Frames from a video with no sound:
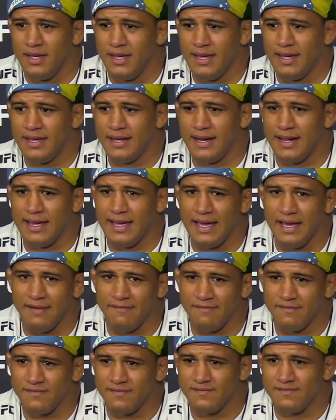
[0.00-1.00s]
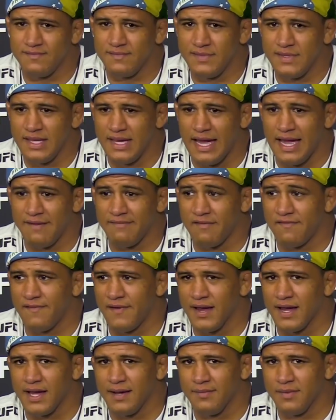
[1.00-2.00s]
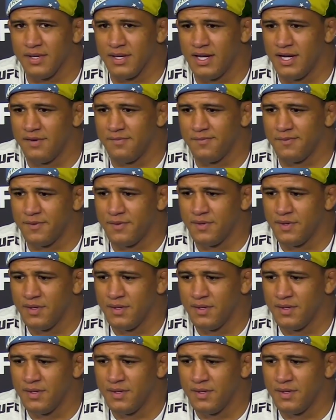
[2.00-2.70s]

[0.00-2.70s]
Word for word: and I have I have a fight coming up.